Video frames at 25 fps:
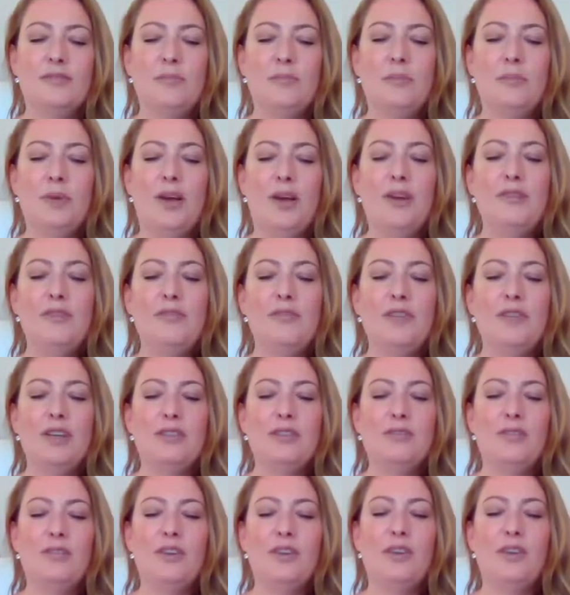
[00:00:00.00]
and
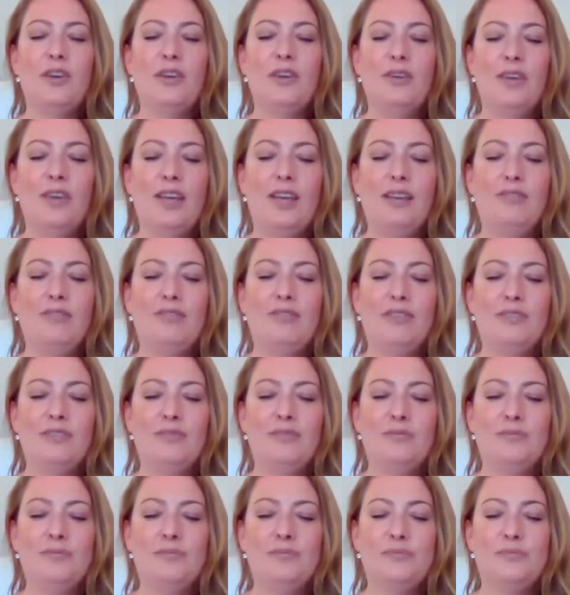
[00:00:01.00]
perfect for you
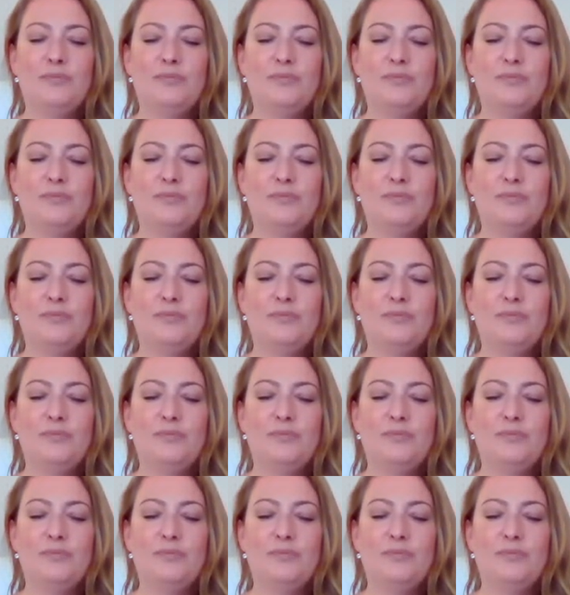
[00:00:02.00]
even